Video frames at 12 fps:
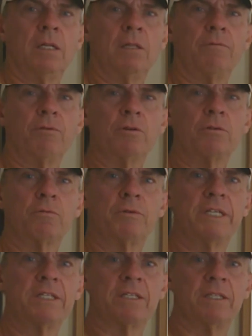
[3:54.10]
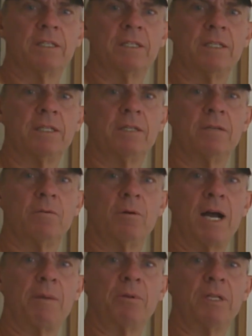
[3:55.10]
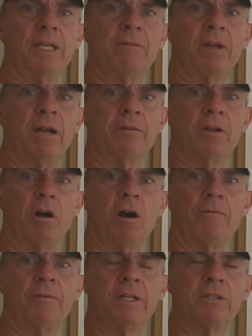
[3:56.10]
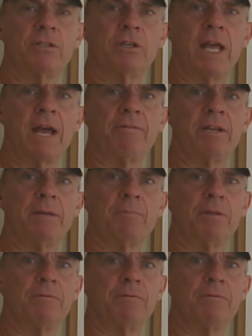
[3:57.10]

The first reason why I believe every offense should have an empty